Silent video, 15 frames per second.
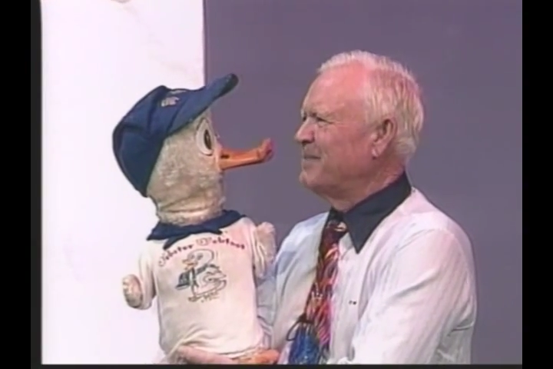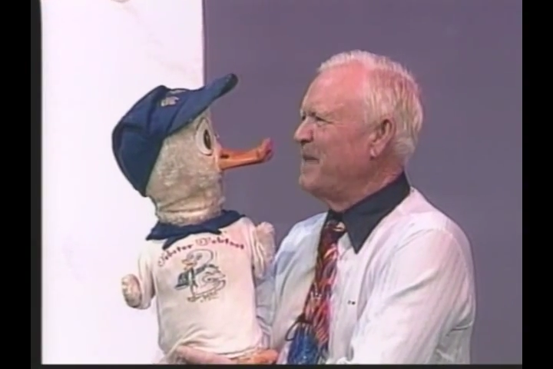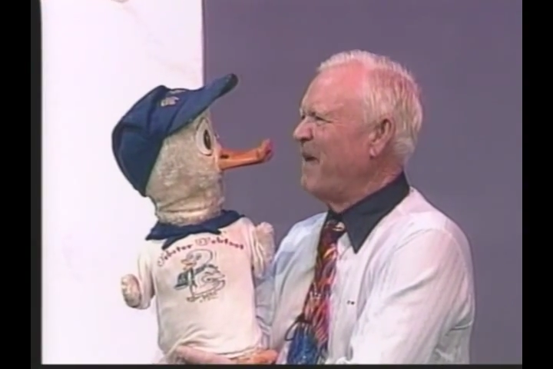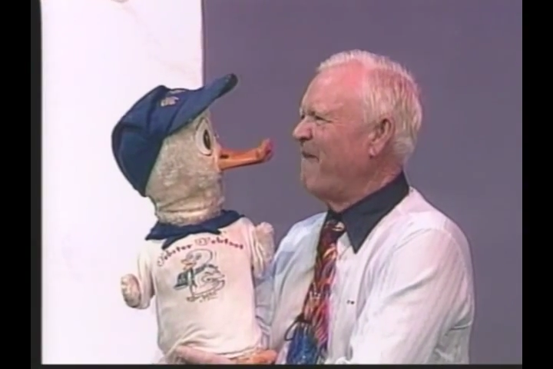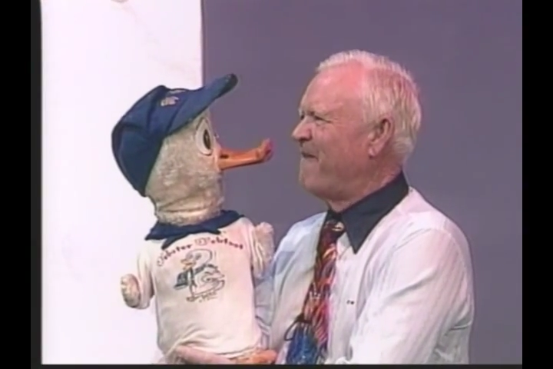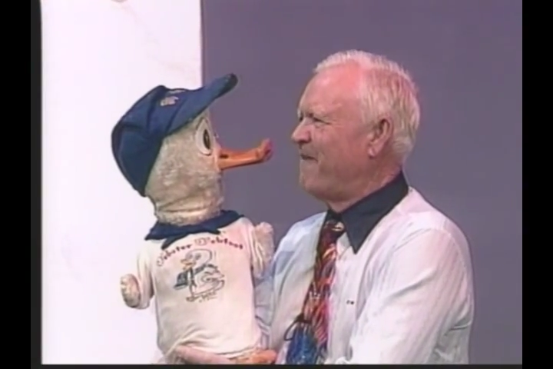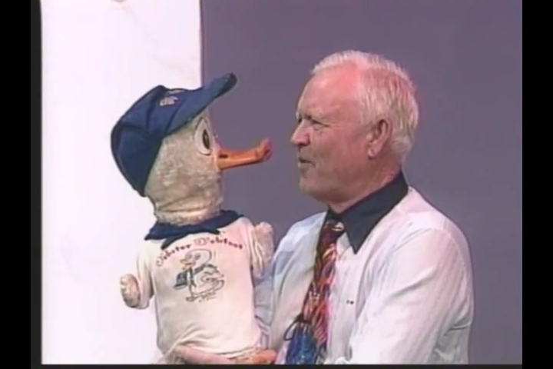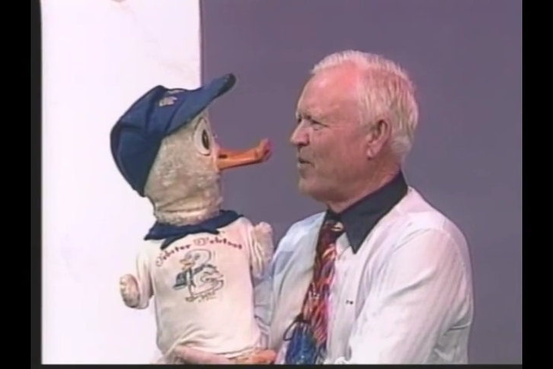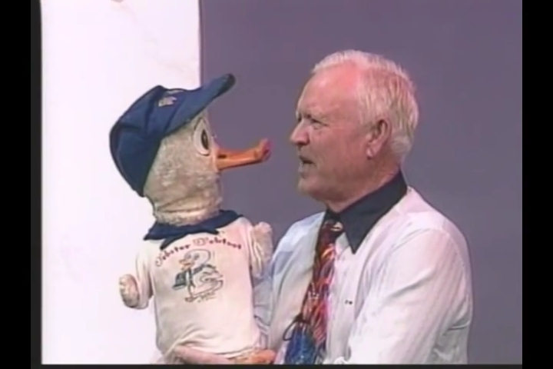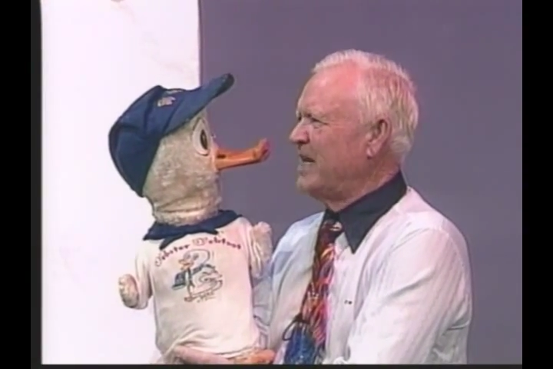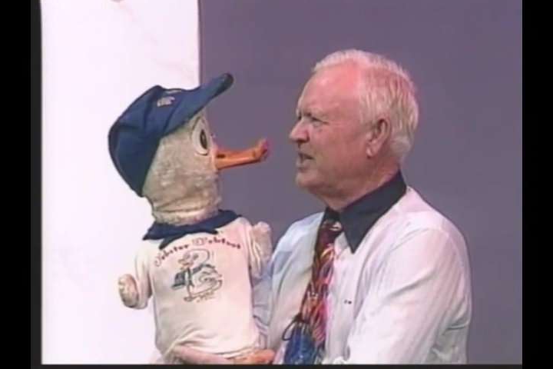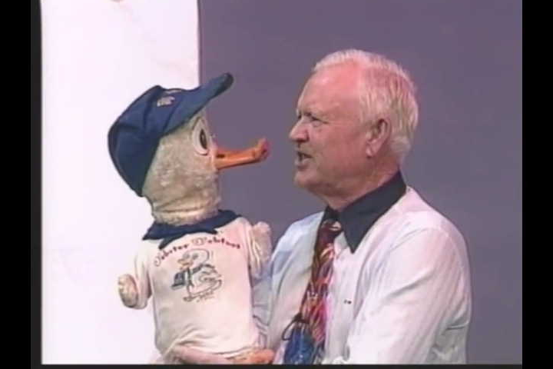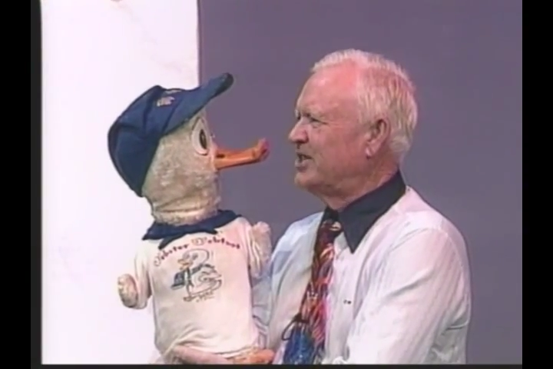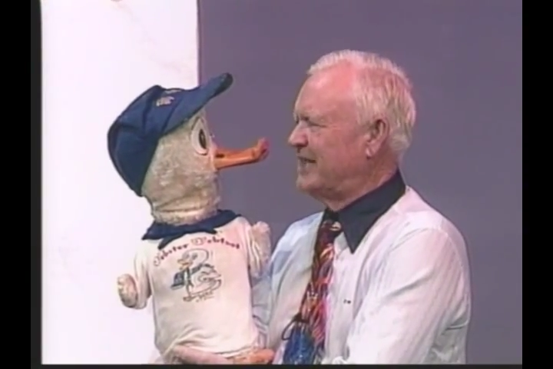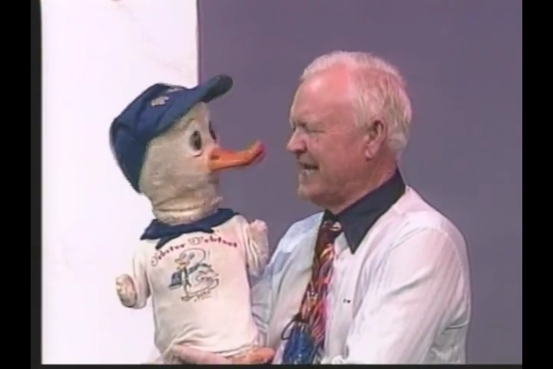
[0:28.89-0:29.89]
it's been
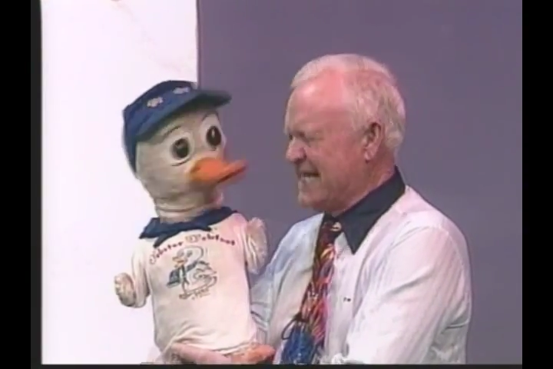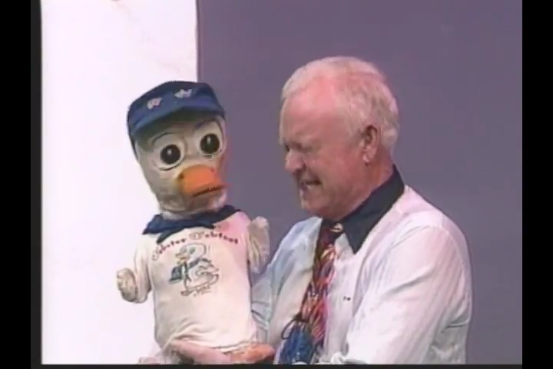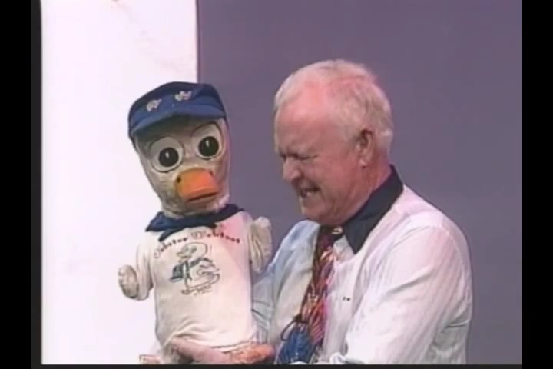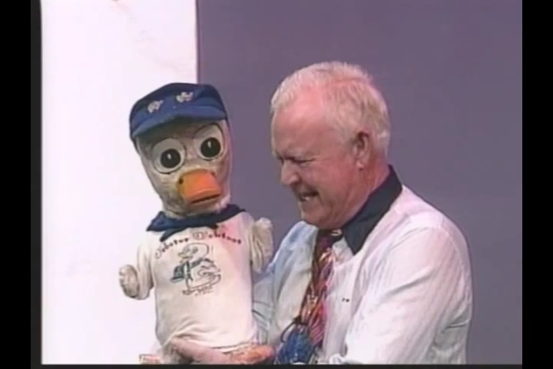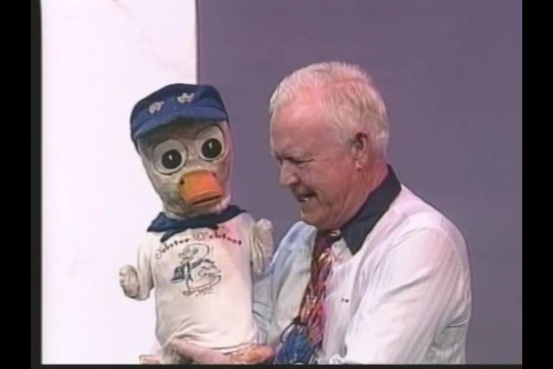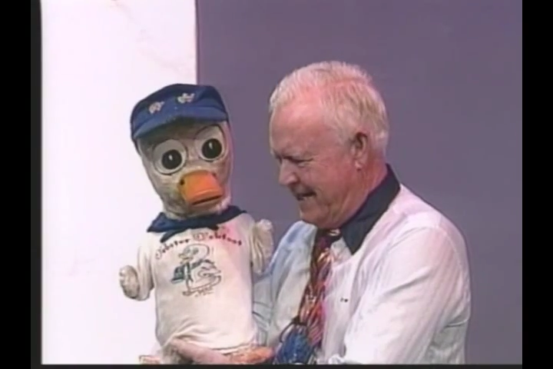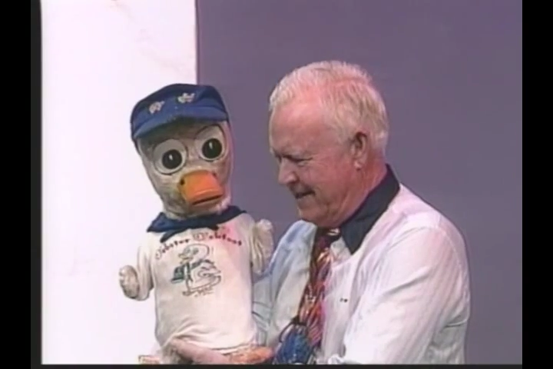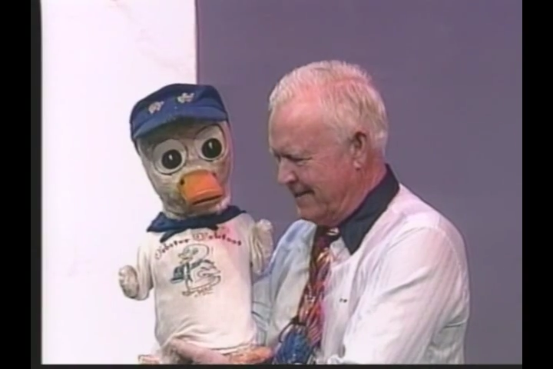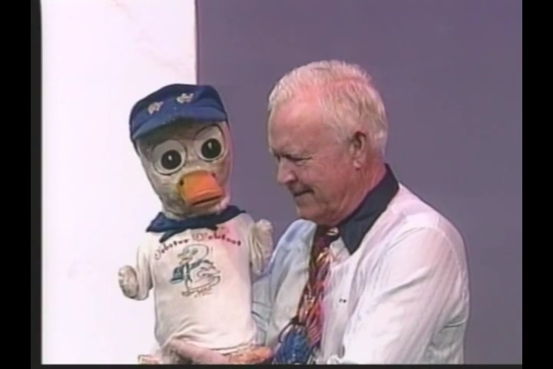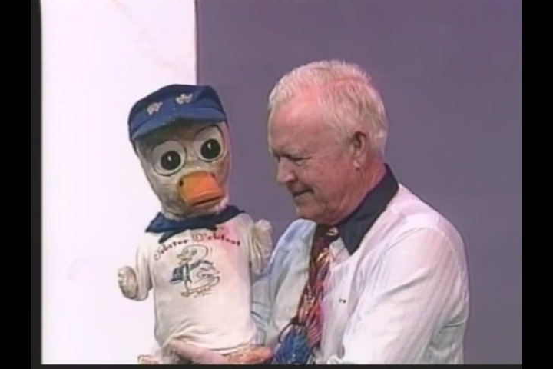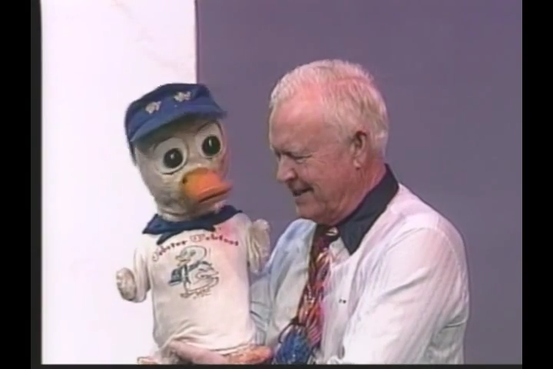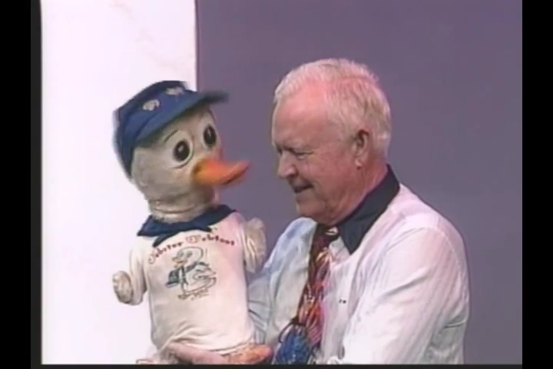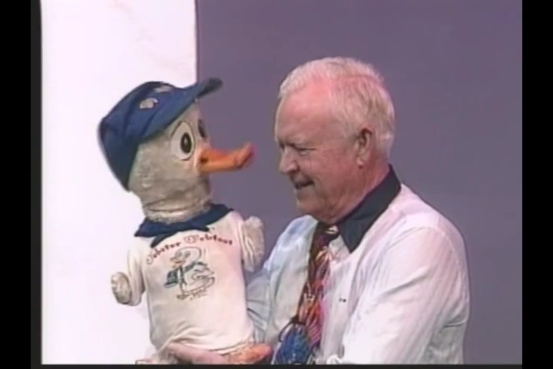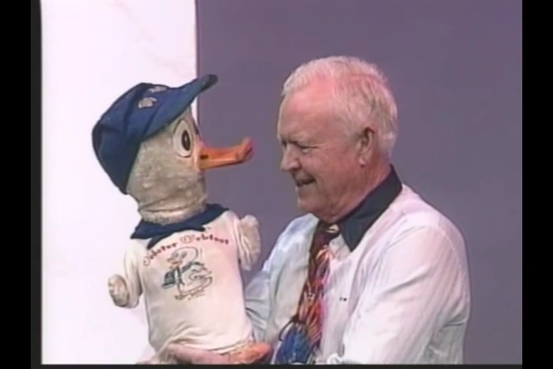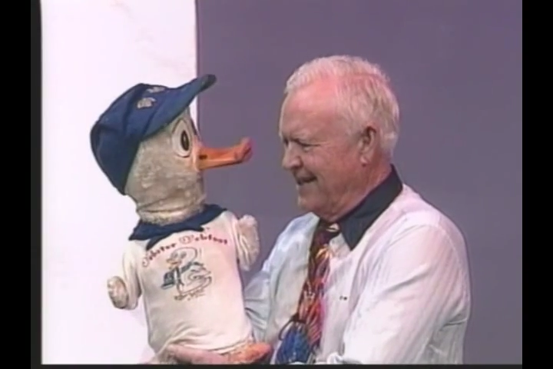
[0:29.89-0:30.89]
46
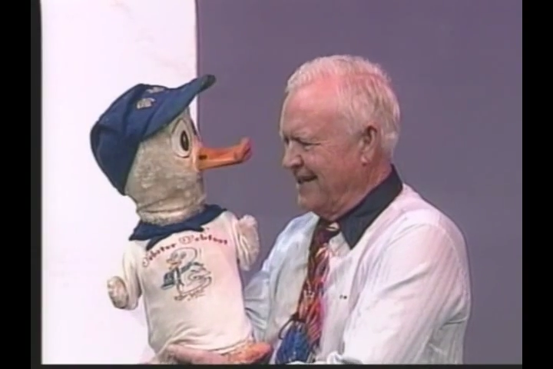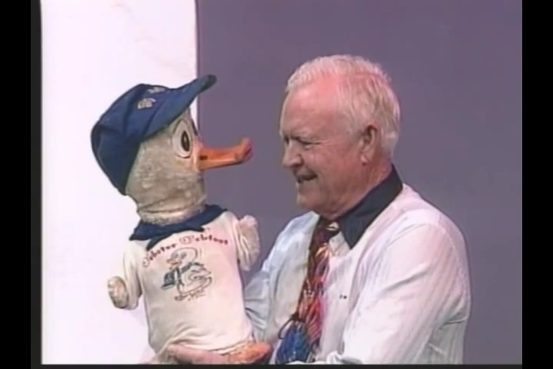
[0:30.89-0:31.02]
years